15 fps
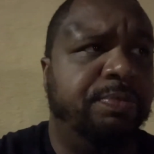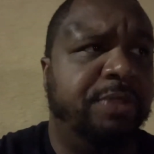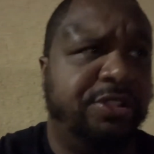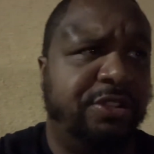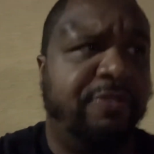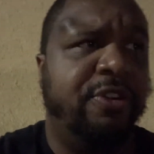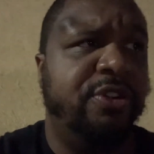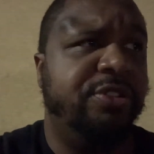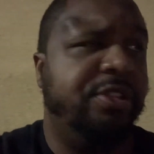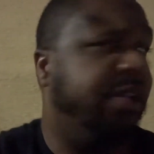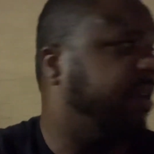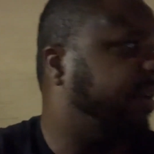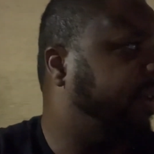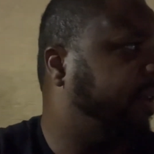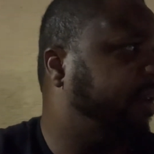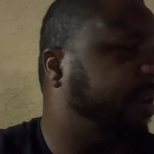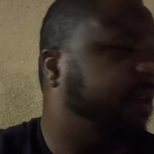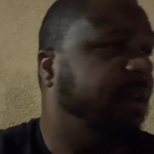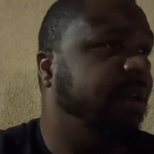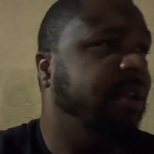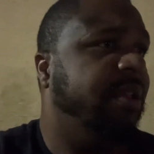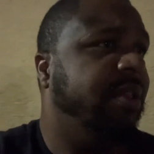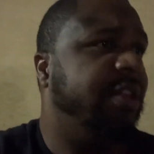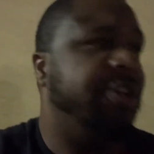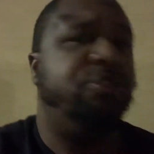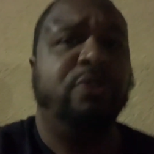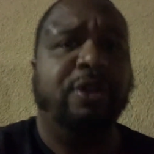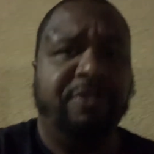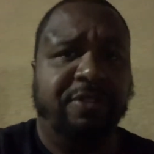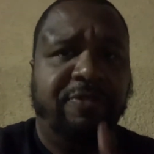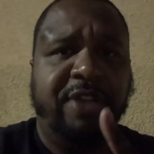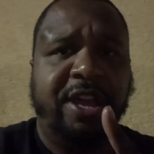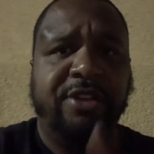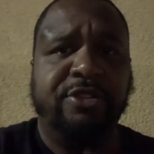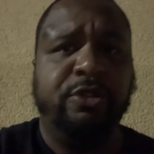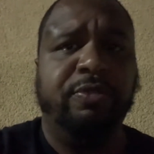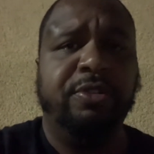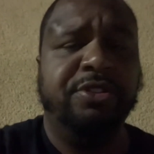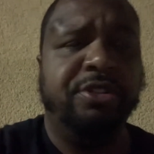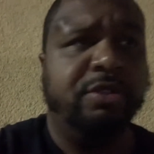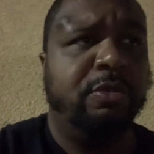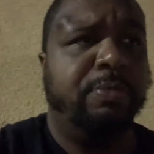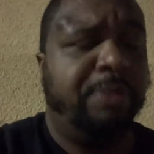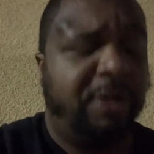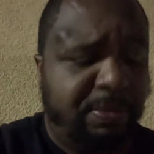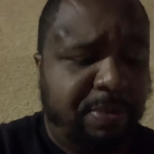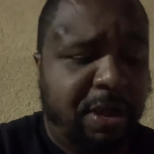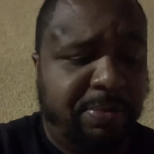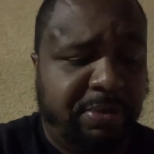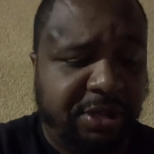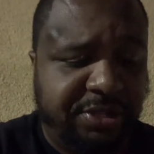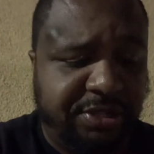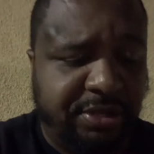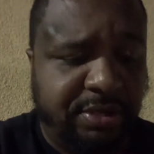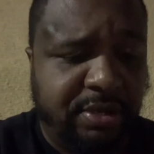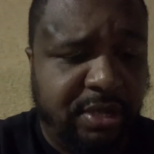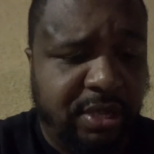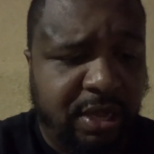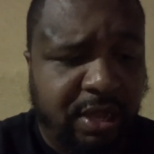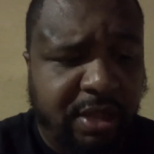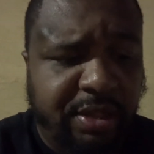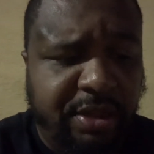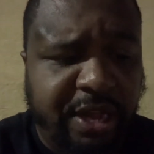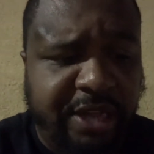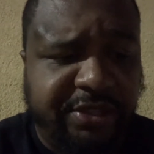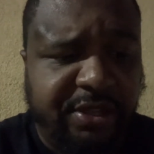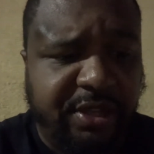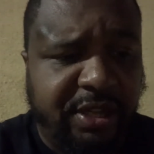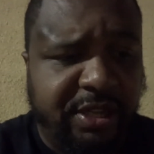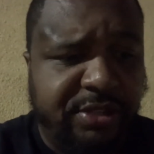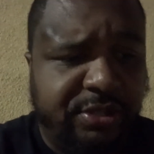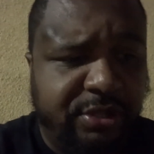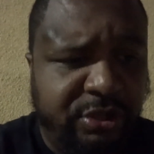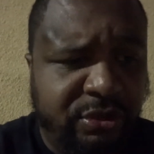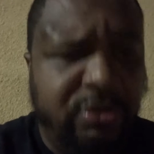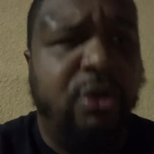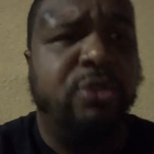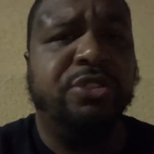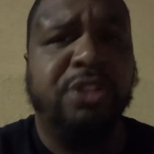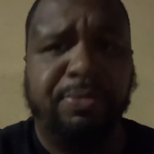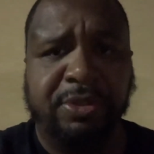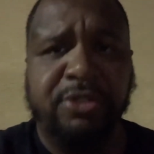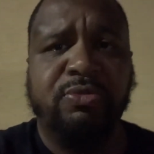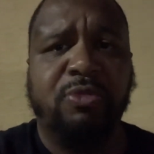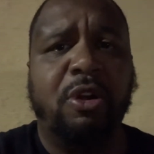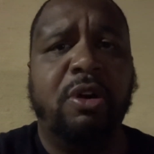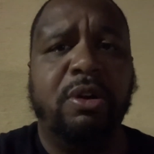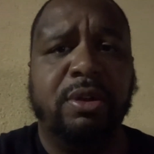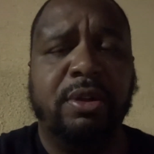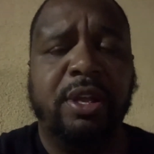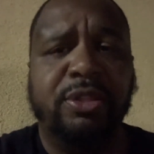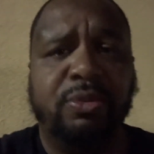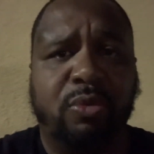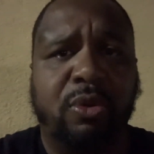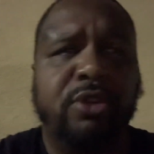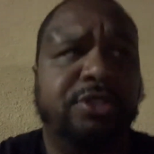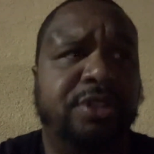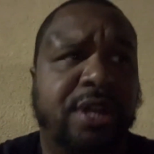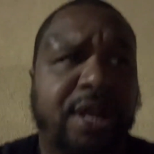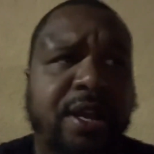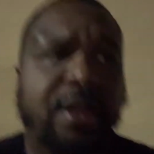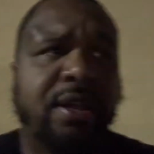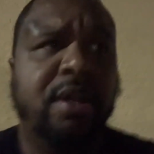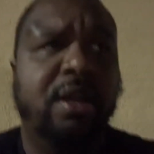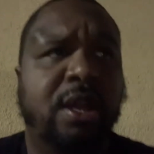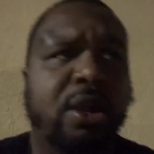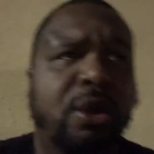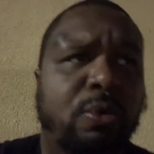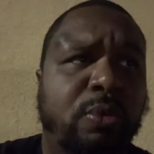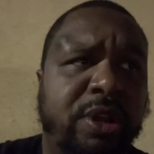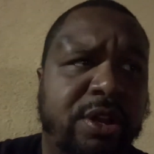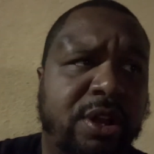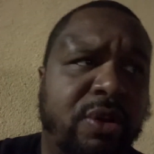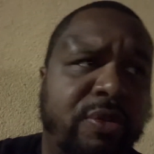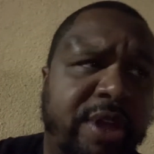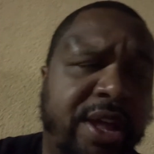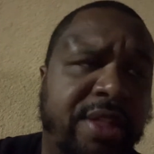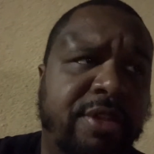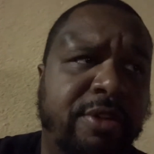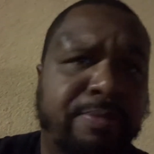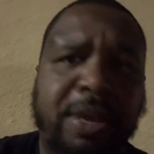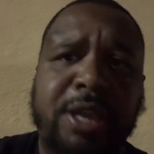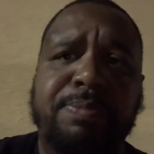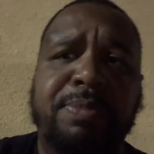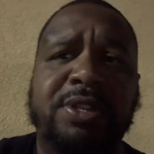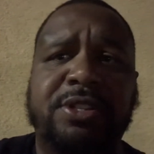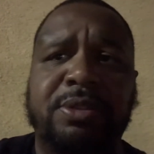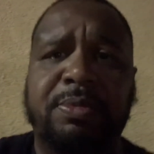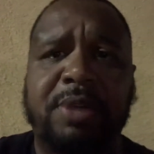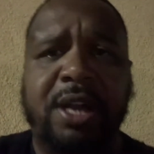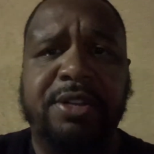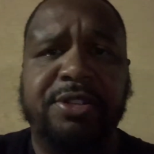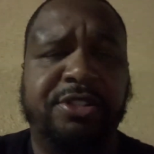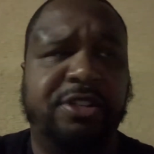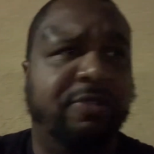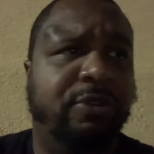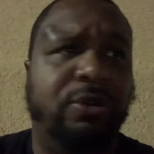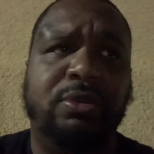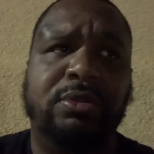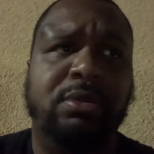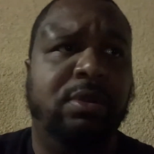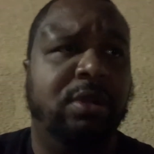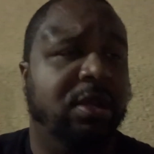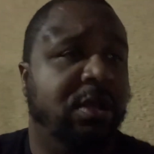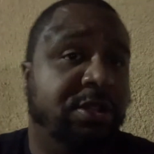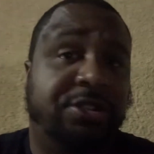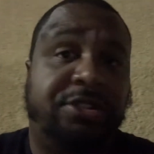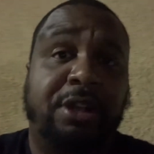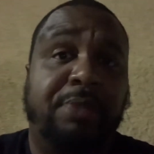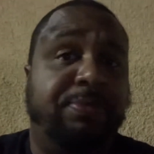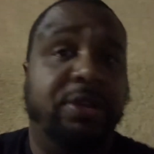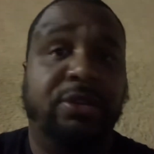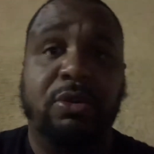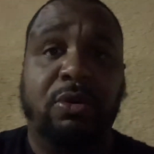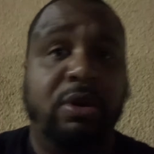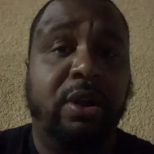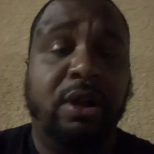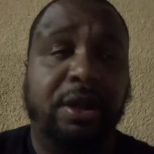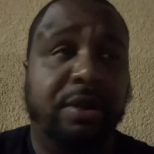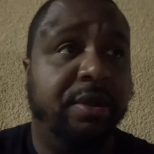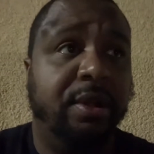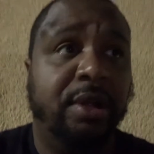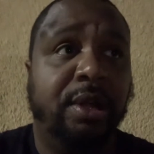That's the first thing that you have an advantage over the general po population. The next thing is you know something's wrong in the world today. We know that there may be some kind of civil something going on.